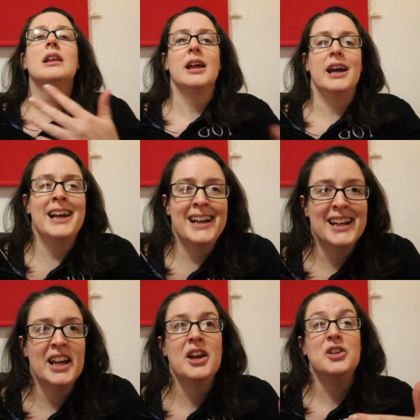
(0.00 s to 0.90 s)
Like,
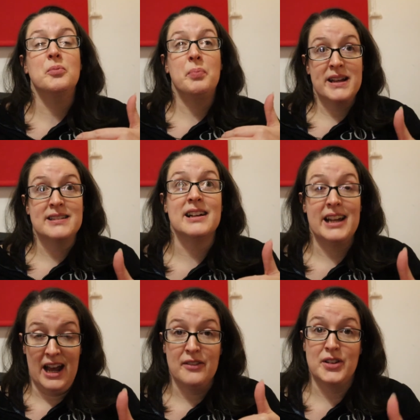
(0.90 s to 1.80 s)
you
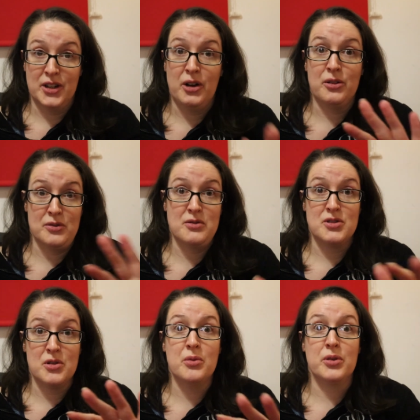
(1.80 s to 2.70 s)
basically have to go through
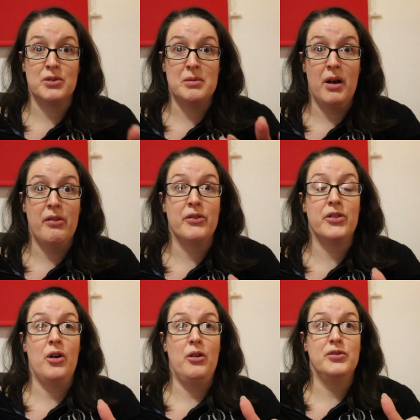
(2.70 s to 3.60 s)
2 or 3
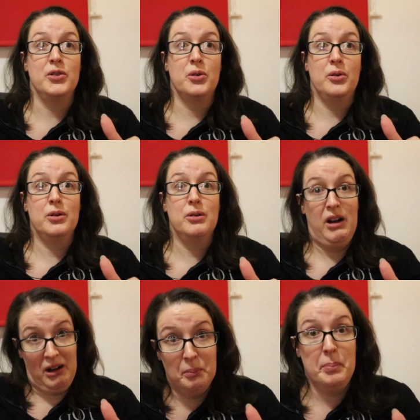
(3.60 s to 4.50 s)
months of your
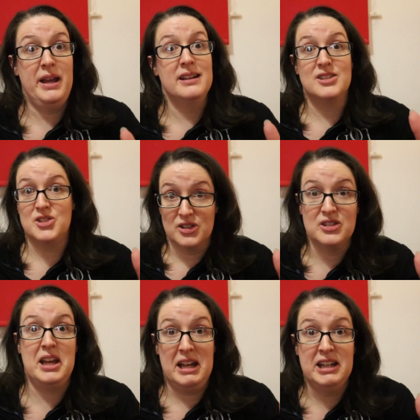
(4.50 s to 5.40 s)
armpits
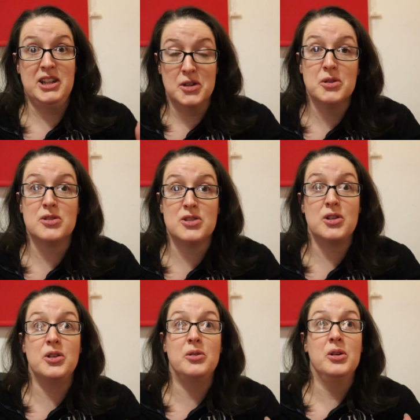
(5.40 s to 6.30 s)
just getting used
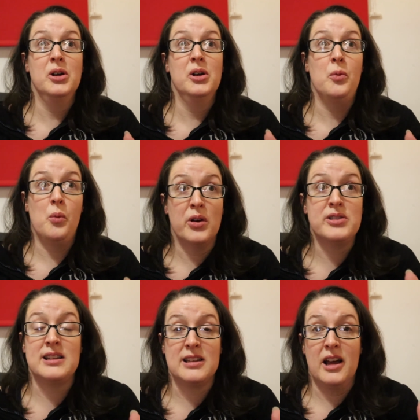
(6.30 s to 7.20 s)
to
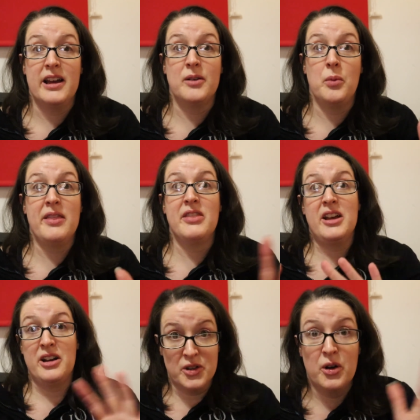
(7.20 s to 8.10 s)
what it's like when
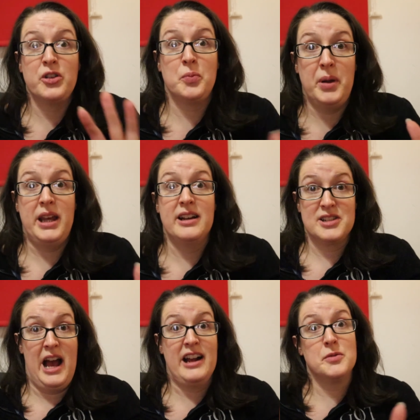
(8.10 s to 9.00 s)
they are not being
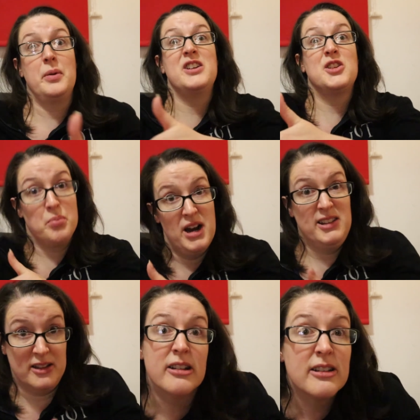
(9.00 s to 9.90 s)
attacked by
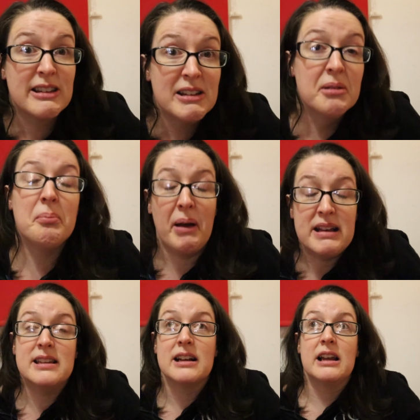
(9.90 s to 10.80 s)
suppressants,
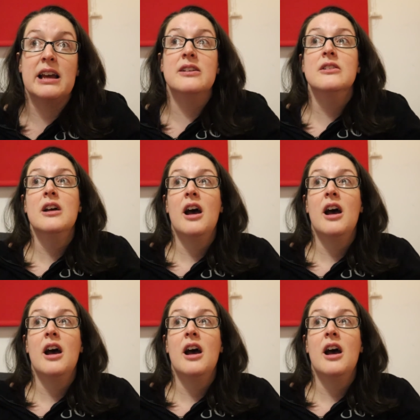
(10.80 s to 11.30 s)
basically.